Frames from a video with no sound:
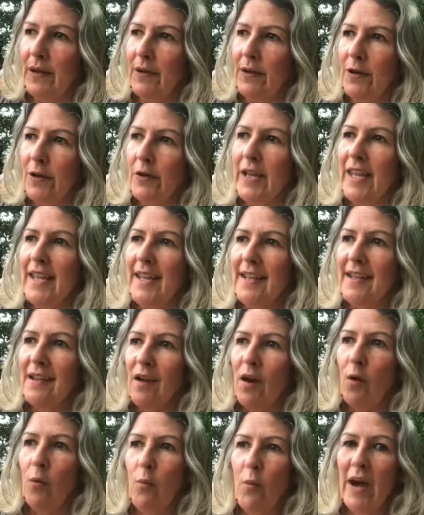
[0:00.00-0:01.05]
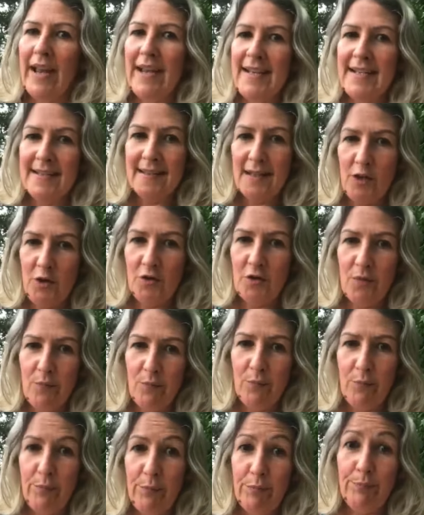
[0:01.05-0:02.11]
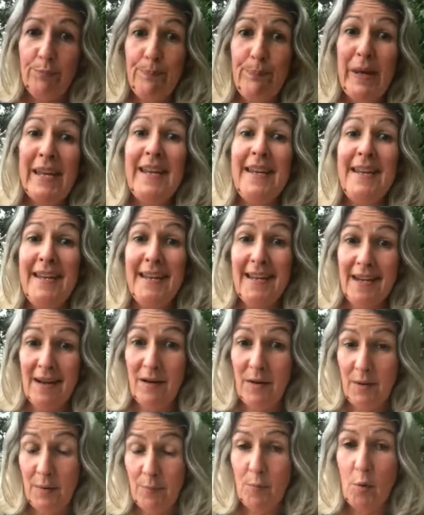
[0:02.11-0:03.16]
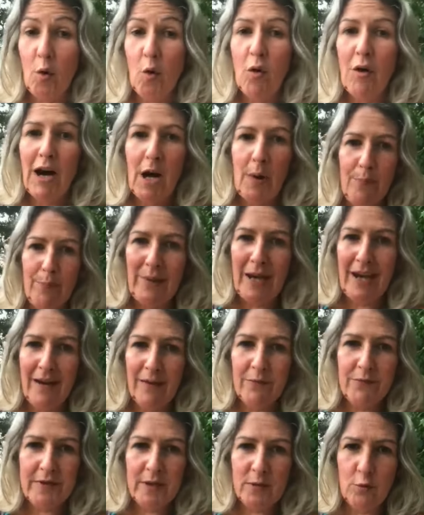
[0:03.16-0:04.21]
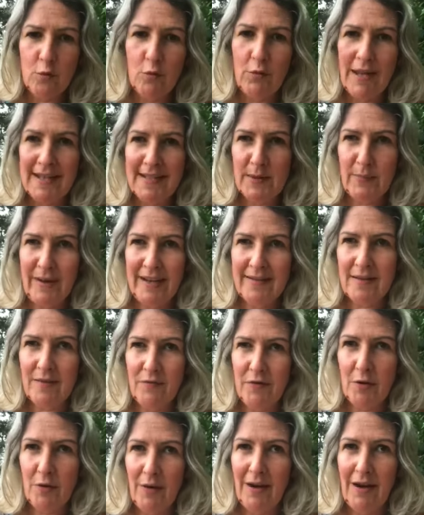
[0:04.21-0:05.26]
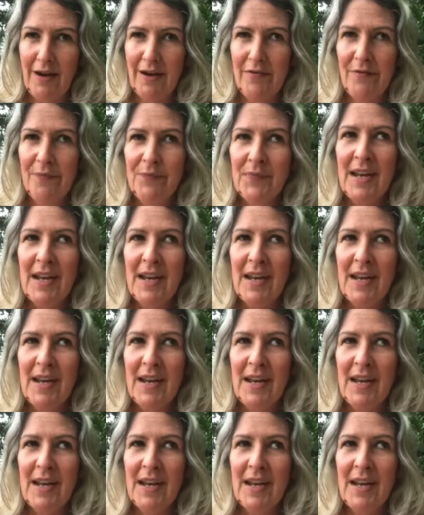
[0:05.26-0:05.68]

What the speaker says: looking at ways that you can be more unbound in all aspects of your life.